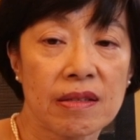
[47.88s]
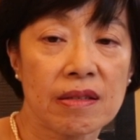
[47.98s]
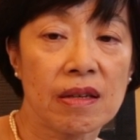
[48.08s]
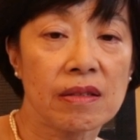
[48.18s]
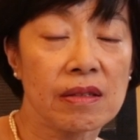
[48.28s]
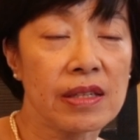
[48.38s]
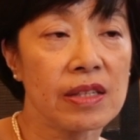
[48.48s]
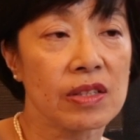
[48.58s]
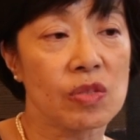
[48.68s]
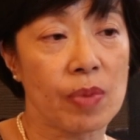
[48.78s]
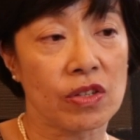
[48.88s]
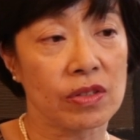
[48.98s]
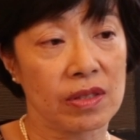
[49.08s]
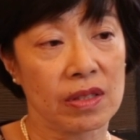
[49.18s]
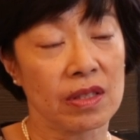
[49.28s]
certainly the
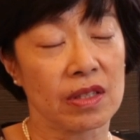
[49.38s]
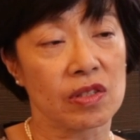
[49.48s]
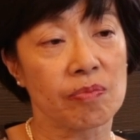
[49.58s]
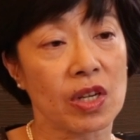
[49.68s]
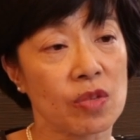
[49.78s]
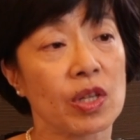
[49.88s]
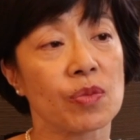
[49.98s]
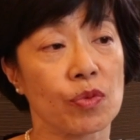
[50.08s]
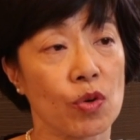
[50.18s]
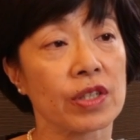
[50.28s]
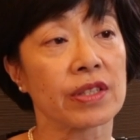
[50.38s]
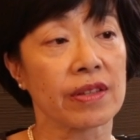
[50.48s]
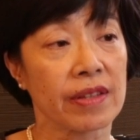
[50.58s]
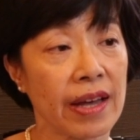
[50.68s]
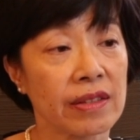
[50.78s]
specialty is much, much broader
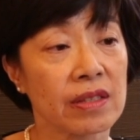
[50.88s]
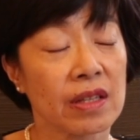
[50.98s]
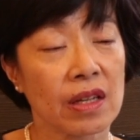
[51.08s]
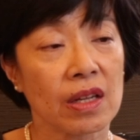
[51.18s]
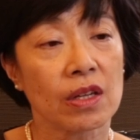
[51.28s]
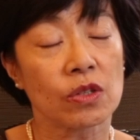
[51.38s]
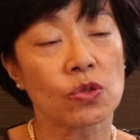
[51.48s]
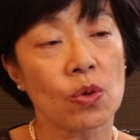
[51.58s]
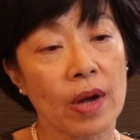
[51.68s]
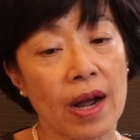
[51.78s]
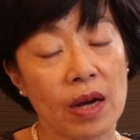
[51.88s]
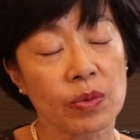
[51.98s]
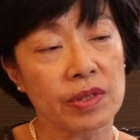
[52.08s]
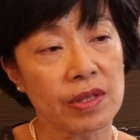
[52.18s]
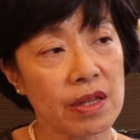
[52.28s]
than that. So I
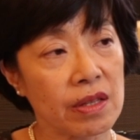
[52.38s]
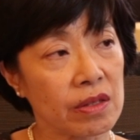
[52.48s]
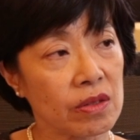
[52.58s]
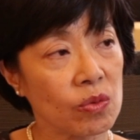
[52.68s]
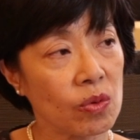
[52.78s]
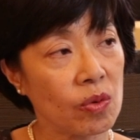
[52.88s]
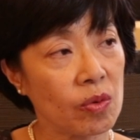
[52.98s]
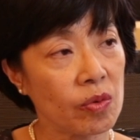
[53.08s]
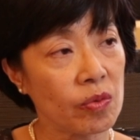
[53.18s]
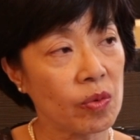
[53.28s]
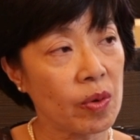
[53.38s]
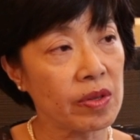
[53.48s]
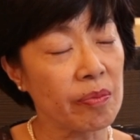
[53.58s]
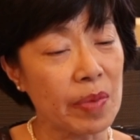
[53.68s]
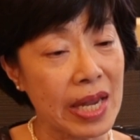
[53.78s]
would say that one
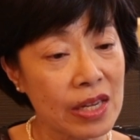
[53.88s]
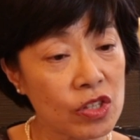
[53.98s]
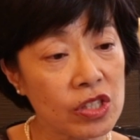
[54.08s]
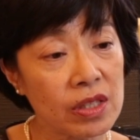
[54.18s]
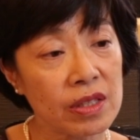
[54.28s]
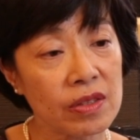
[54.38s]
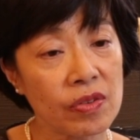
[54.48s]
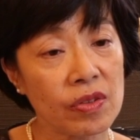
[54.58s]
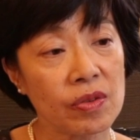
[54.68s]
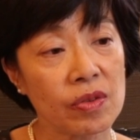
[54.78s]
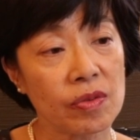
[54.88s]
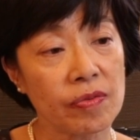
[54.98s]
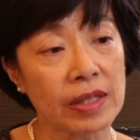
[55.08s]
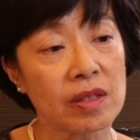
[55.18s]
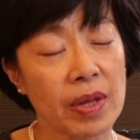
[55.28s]
of the major
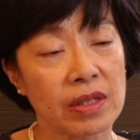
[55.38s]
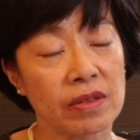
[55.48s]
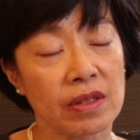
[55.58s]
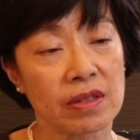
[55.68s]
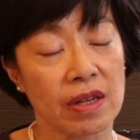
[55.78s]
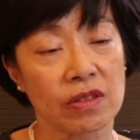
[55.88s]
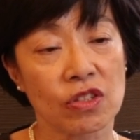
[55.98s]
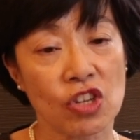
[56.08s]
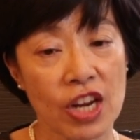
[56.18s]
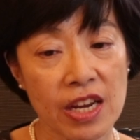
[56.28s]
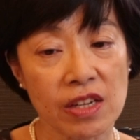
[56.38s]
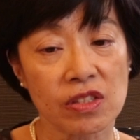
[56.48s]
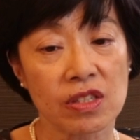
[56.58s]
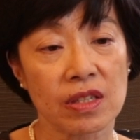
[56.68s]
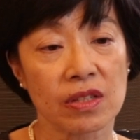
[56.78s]
fundamental things that has
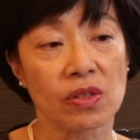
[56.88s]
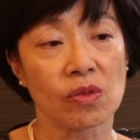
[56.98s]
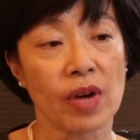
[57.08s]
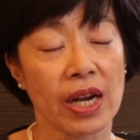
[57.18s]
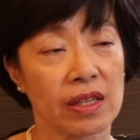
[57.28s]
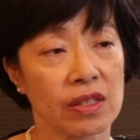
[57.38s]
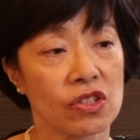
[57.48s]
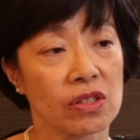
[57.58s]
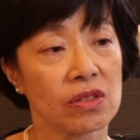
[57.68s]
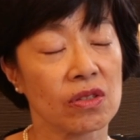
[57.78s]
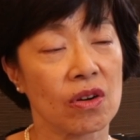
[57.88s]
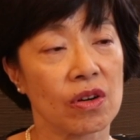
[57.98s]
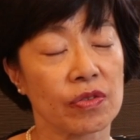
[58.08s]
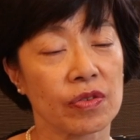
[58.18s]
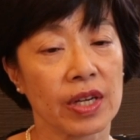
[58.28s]
changed is the recognition
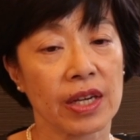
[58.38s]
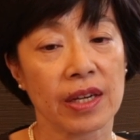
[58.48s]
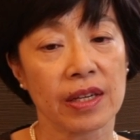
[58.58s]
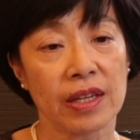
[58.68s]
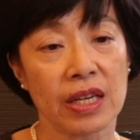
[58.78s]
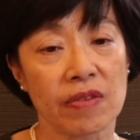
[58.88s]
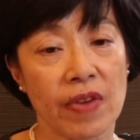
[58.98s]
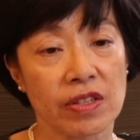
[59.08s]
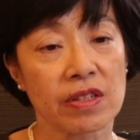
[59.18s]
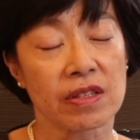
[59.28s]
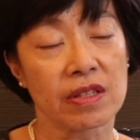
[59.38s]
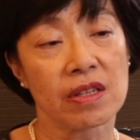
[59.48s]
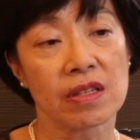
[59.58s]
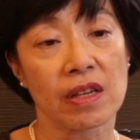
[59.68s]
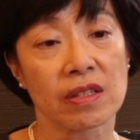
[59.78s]
of infectious
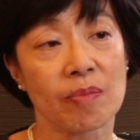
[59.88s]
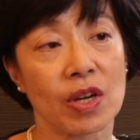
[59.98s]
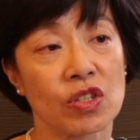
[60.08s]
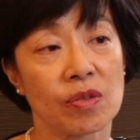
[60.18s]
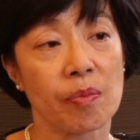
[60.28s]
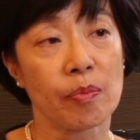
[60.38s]
disease as a much